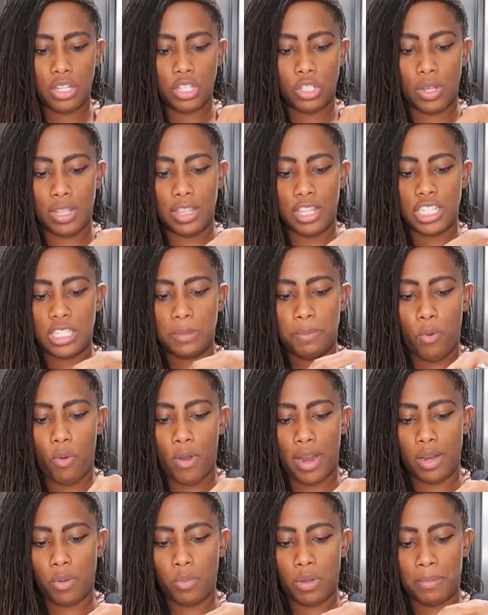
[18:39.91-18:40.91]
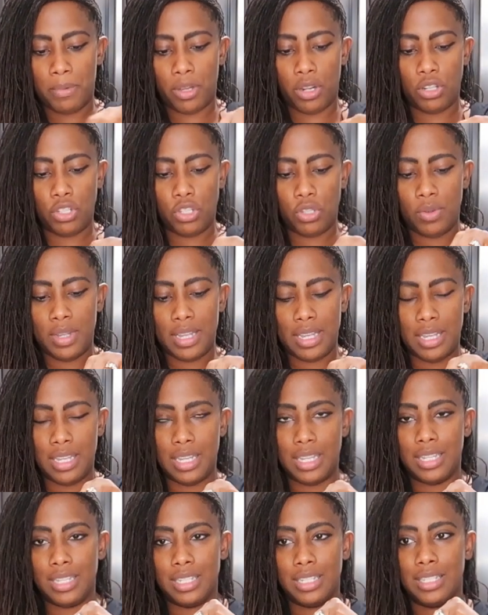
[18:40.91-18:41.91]
So at this point, what I'm gonna do
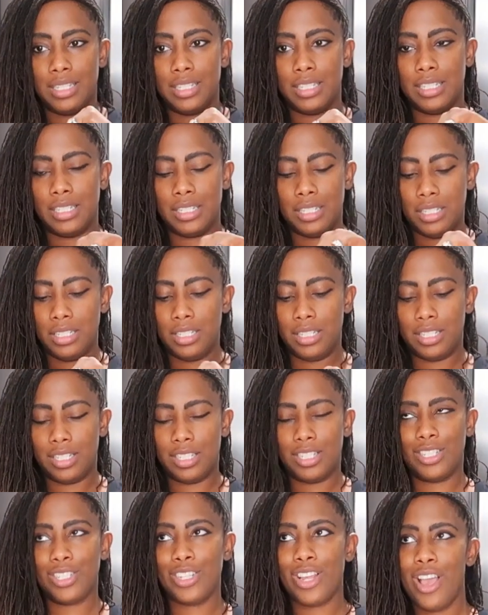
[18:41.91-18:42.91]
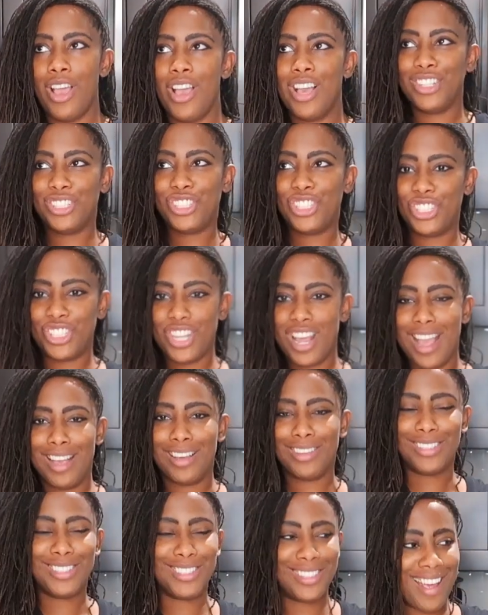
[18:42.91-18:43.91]
is
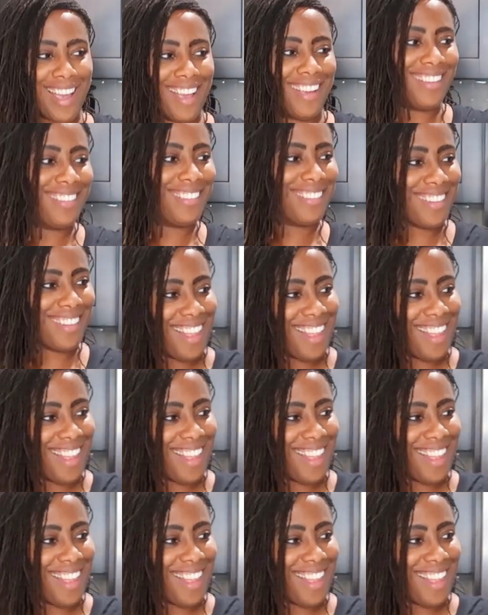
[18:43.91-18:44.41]
shake, shake,